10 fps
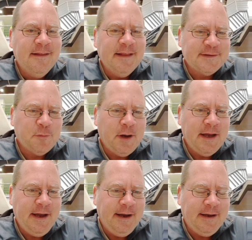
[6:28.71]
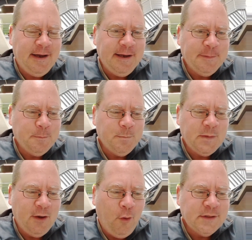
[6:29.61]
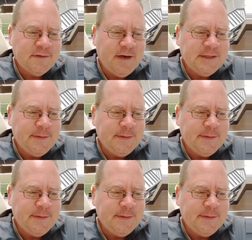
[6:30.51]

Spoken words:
That's why I always advise